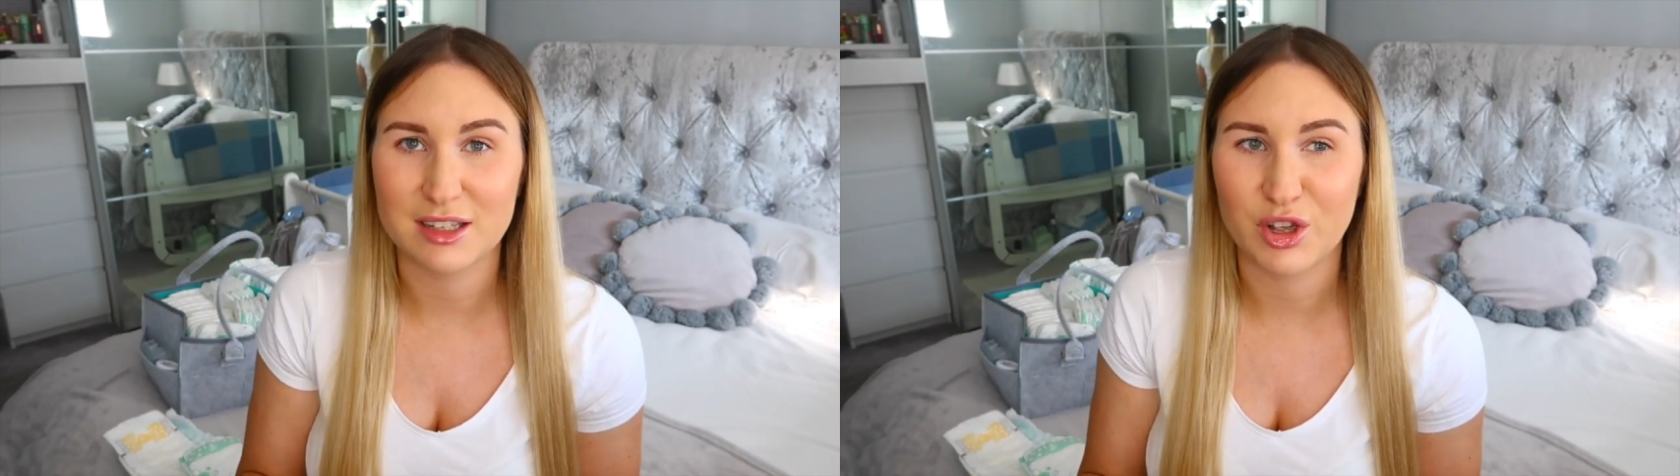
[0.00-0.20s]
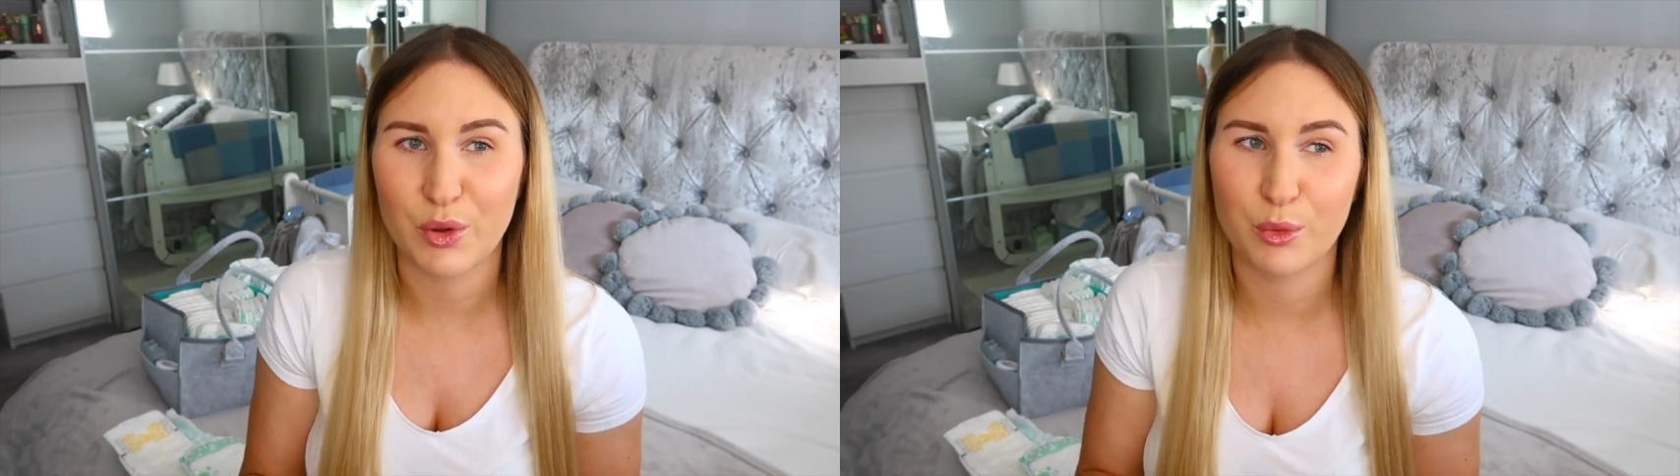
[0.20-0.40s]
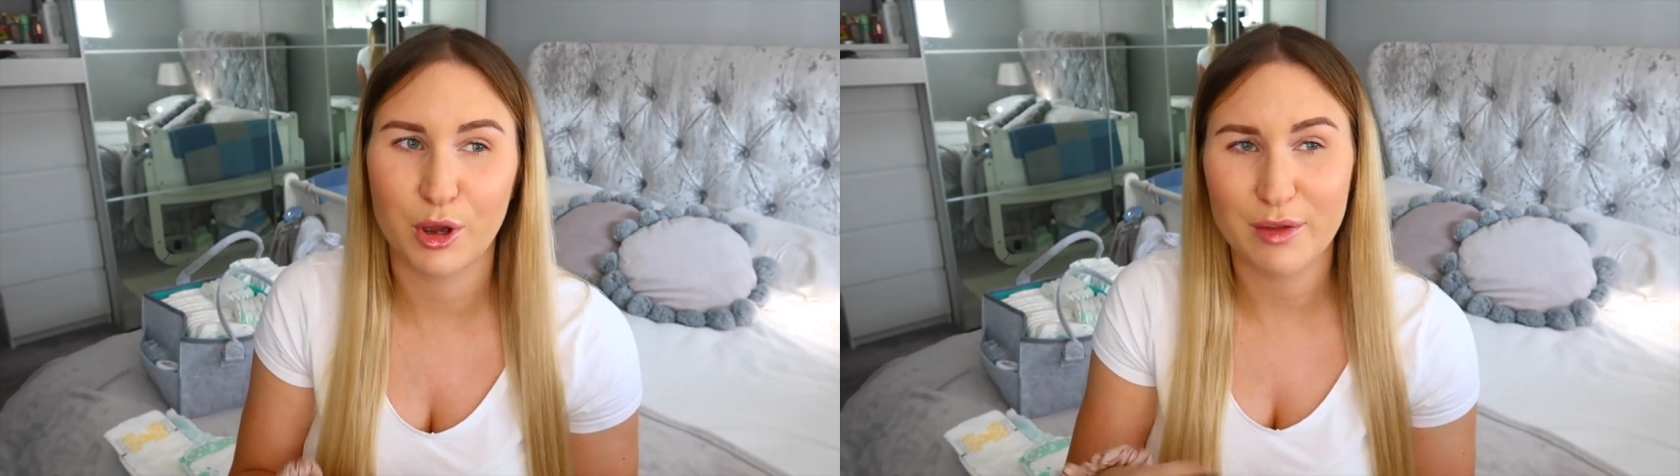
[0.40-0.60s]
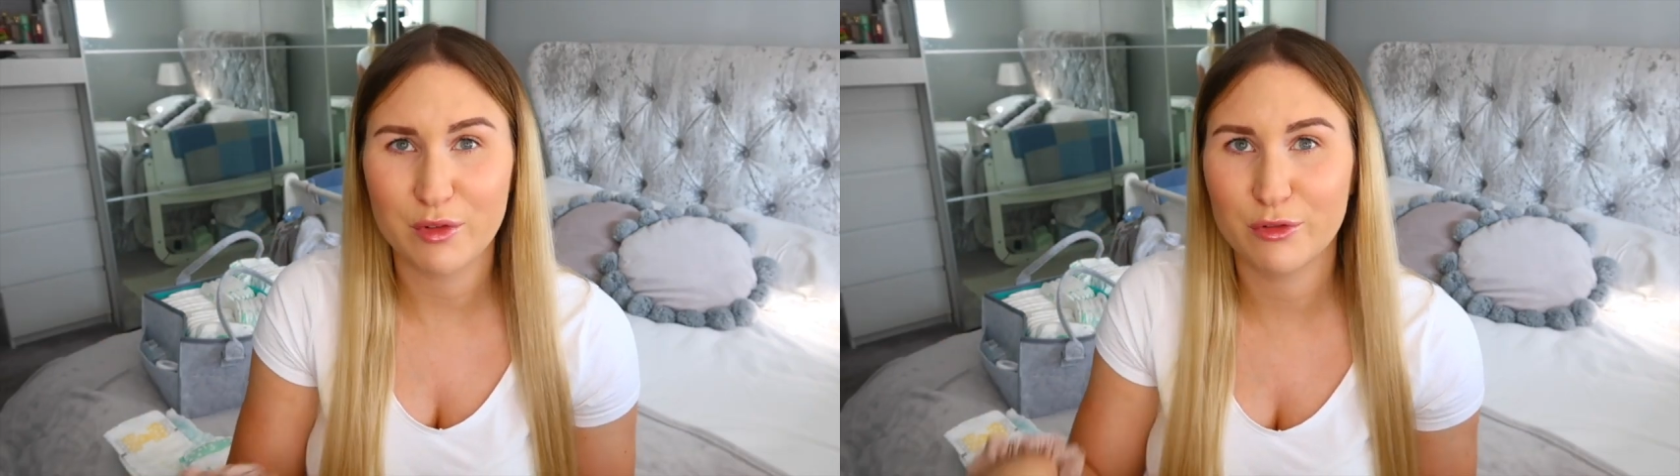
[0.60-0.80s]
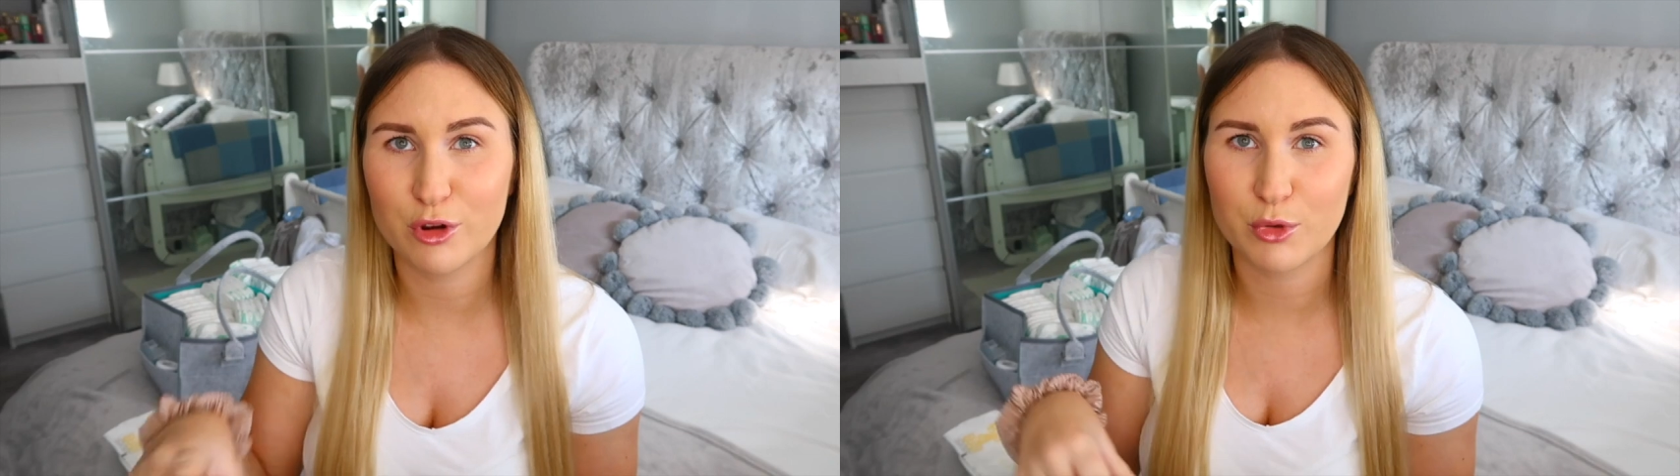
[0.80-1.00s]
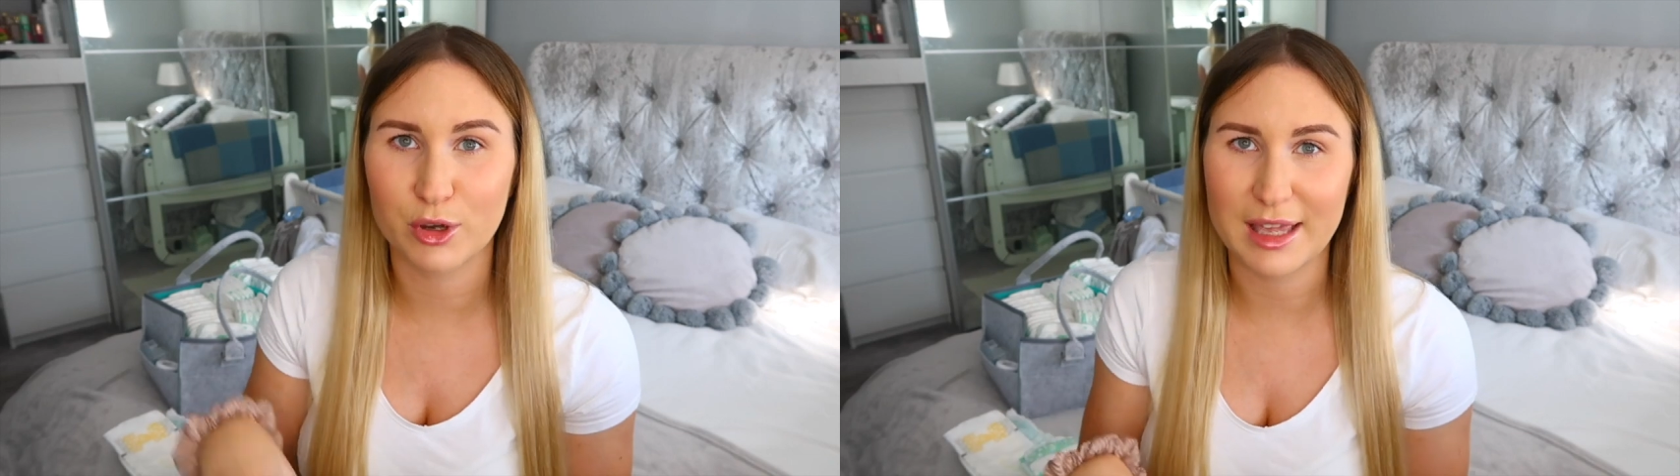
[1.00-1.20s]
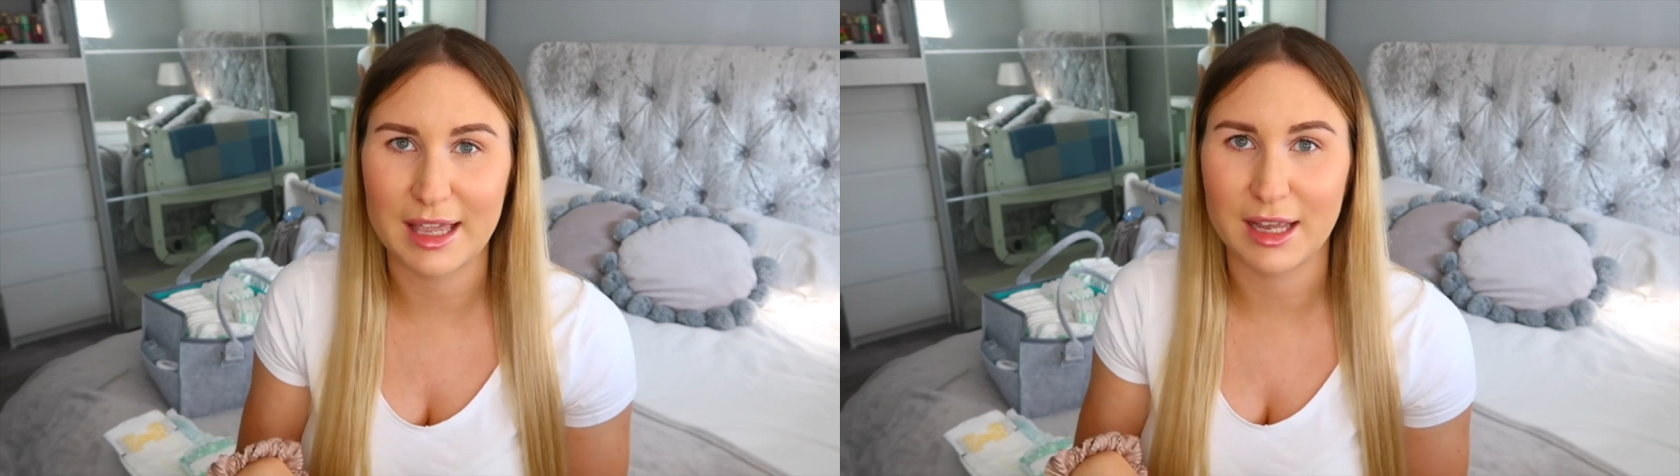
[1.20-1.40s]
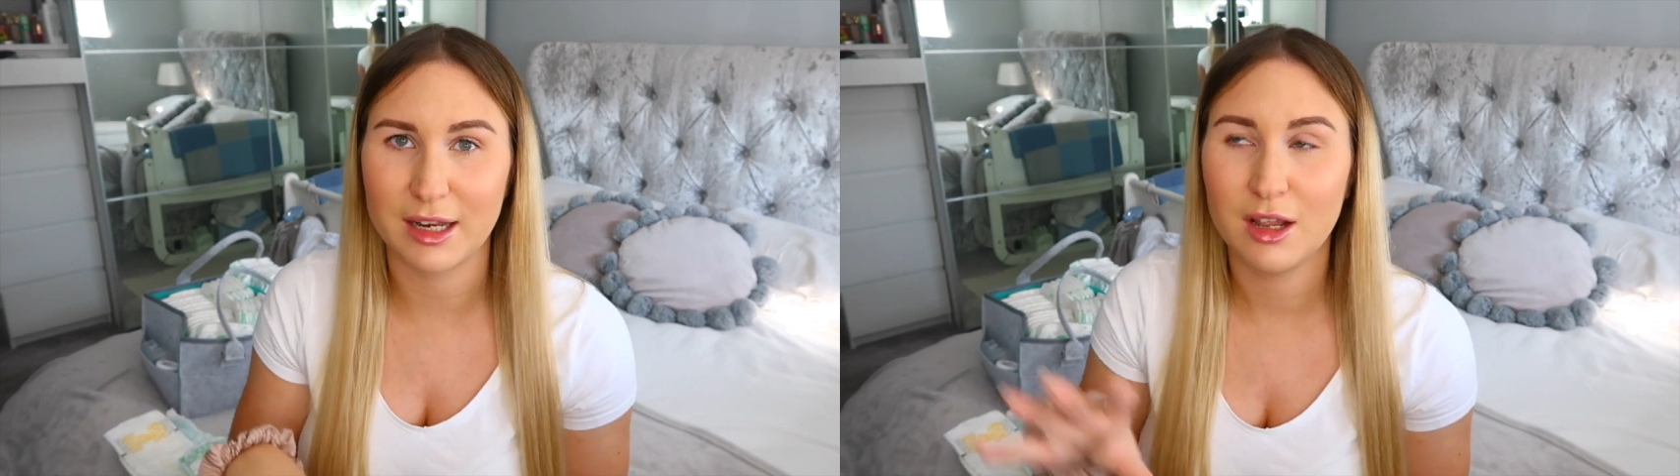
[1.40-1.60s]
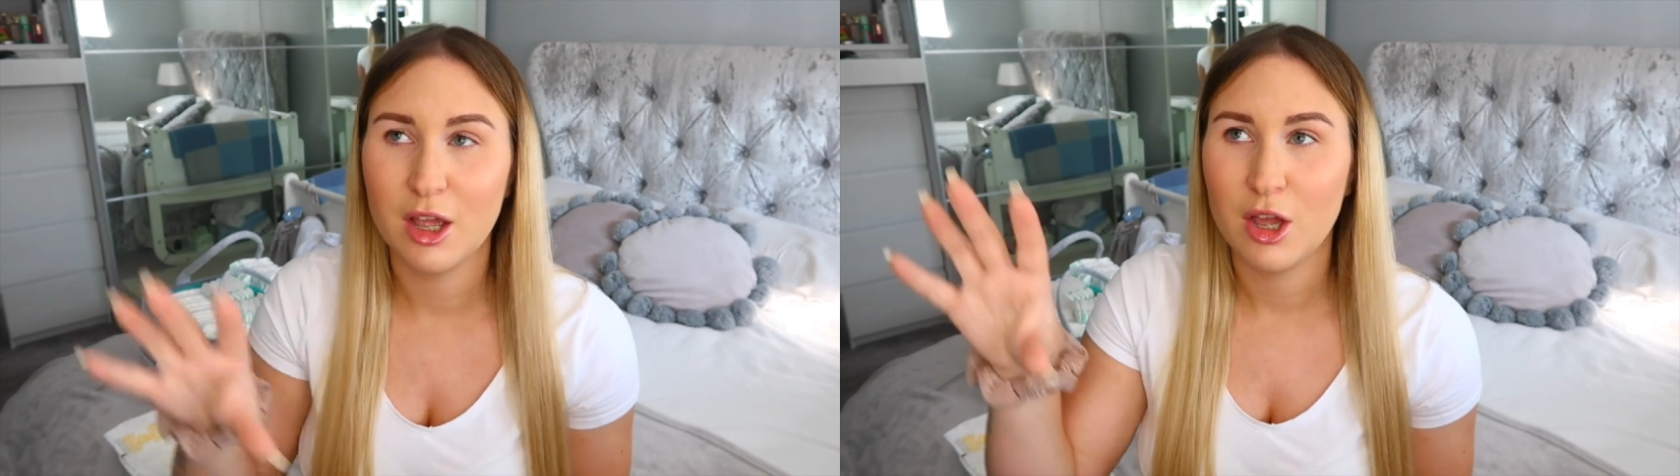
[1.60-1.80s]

so whatever room you're in,